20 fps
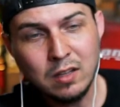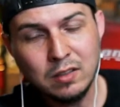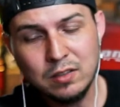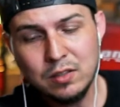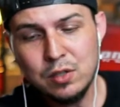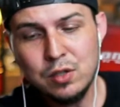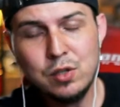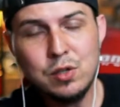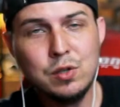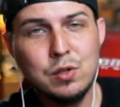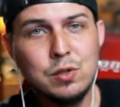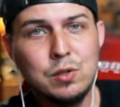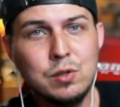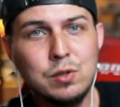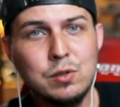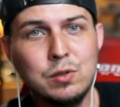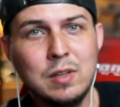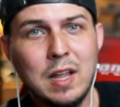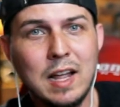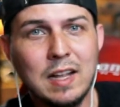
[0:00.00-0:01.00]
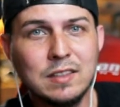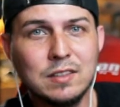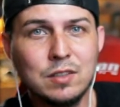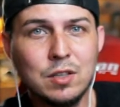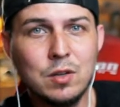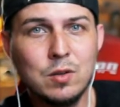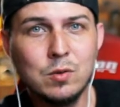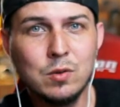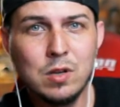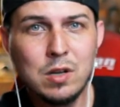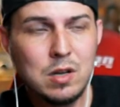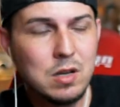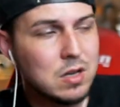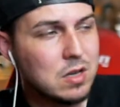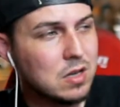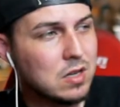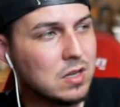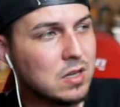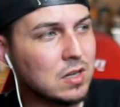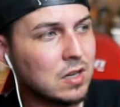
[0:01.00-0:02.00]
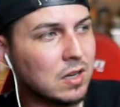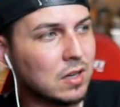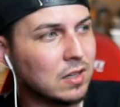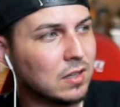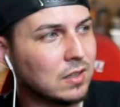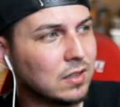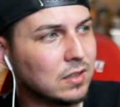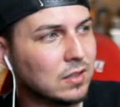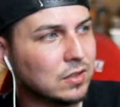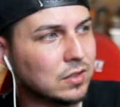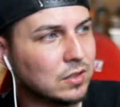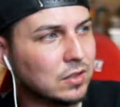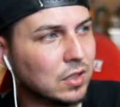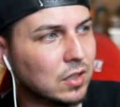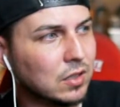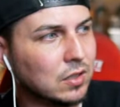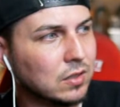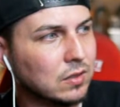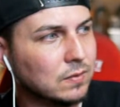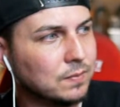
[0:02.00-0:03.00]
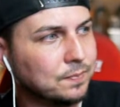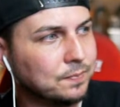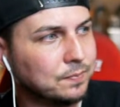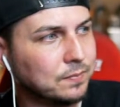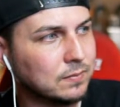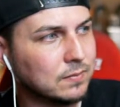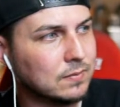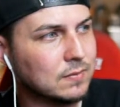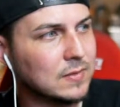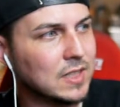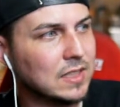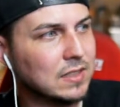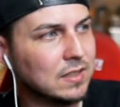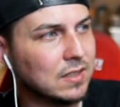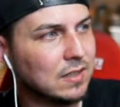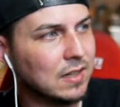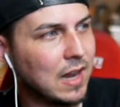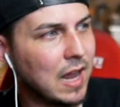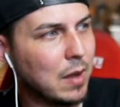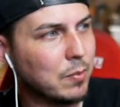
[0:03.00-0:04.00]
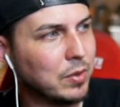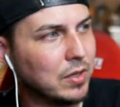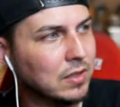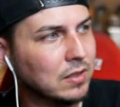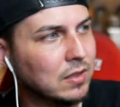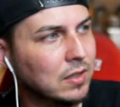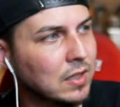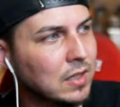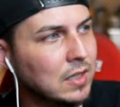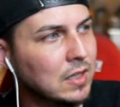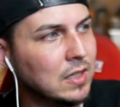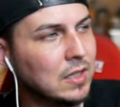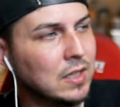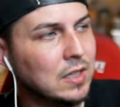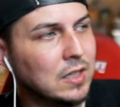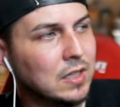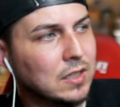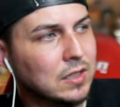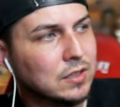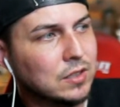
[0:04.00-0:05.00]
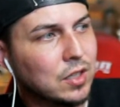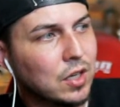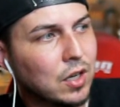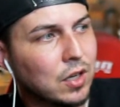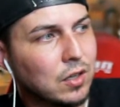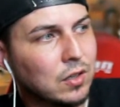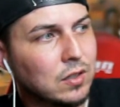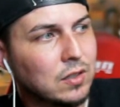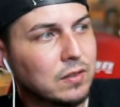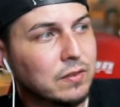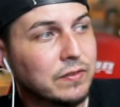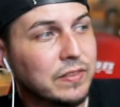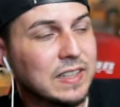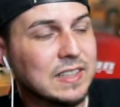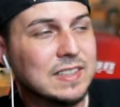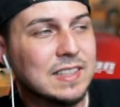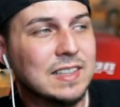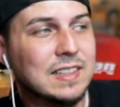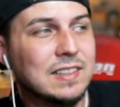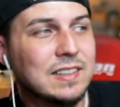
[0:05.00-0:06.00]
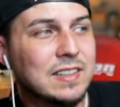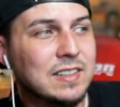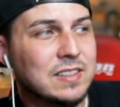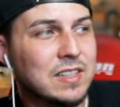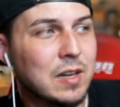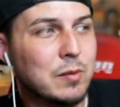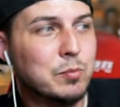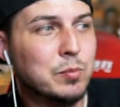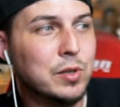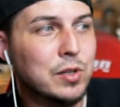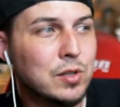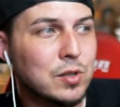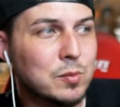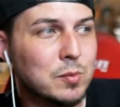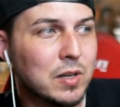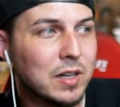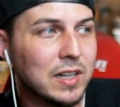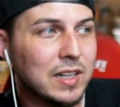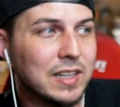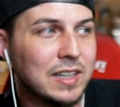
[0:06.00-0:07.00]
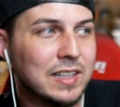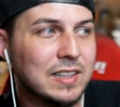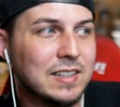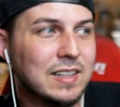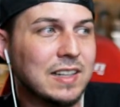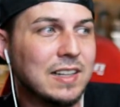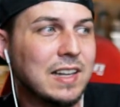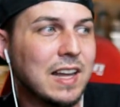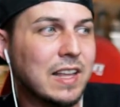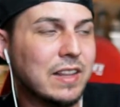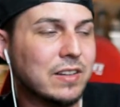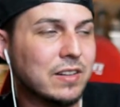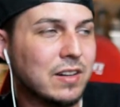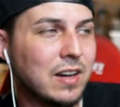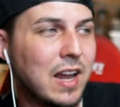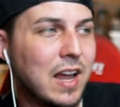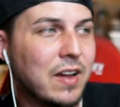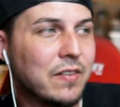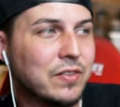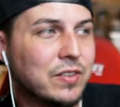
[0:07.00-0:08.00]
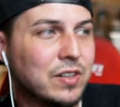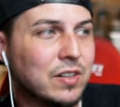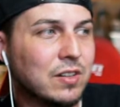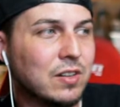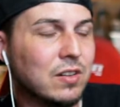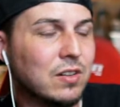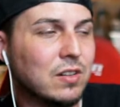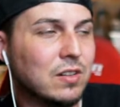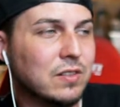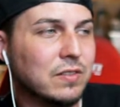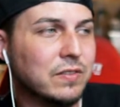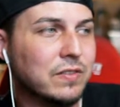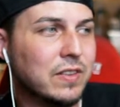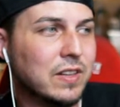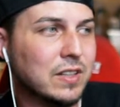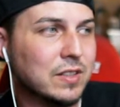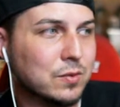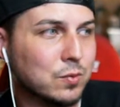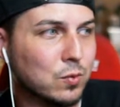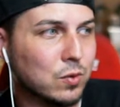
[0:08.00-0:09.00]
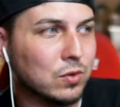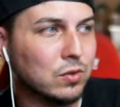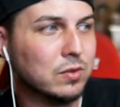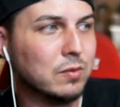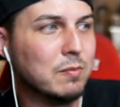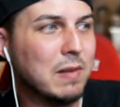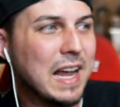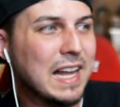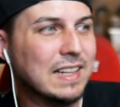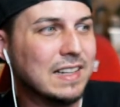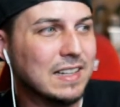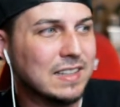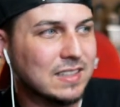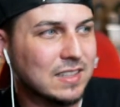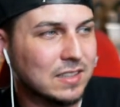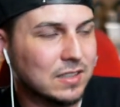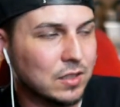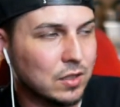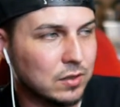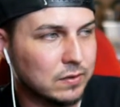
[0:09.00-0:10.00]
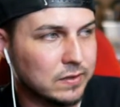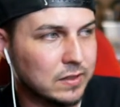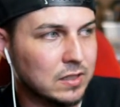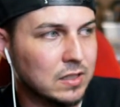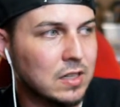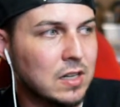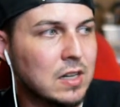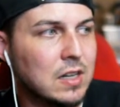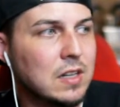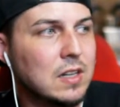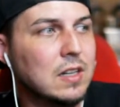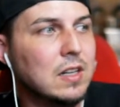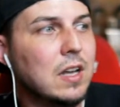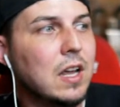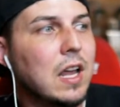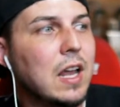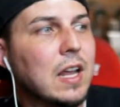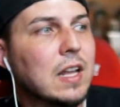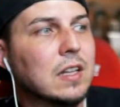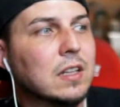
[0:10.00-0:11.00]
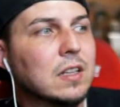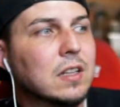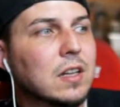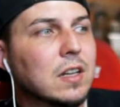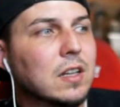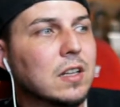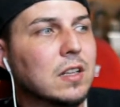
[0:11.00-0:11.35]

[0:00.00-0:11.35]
dude, that's so good. So it's gonna happen. So Vincent and DJ Boom are gonna get together after all of this world madness is over and